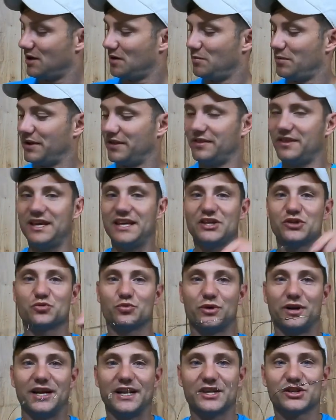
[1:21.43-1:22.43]
But these
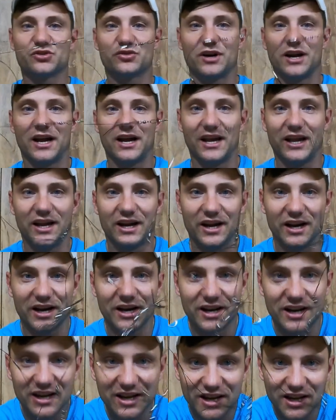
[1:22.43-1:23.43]
rigs right
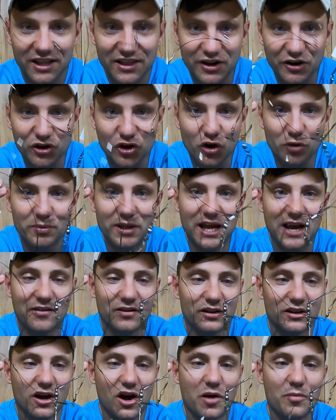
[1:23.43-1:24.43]
here, they normally have
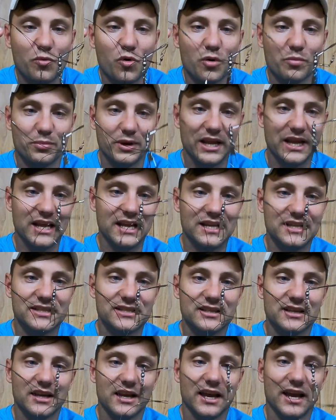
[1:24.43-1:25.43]
a lot more
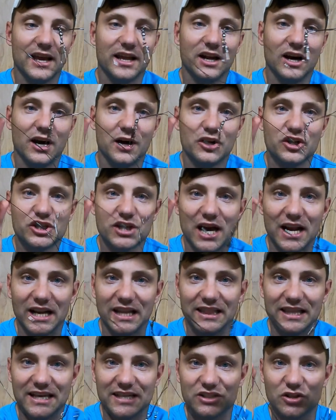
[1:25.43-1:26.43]
beads and shiny
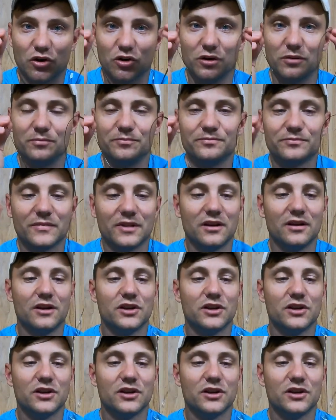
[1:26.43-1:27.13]
things on them.